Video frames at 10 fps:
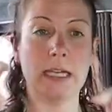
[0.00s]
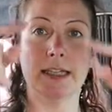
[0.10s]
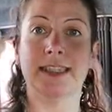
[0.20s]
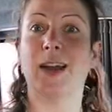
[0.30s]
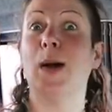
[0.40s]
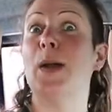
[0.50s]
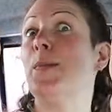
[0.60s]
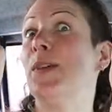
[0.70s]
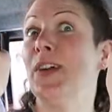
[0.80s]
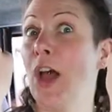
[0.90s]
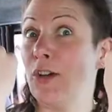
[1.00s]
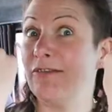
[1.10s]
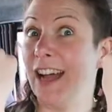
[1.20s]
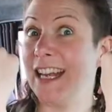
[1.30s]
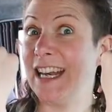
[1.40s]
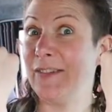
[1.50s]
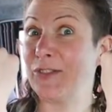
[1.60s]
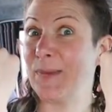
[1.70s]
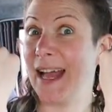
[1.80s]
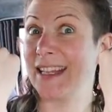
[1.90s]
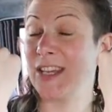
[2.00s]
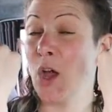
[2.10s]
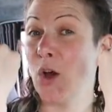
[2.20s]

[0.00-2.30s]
So I put right and left on my hands.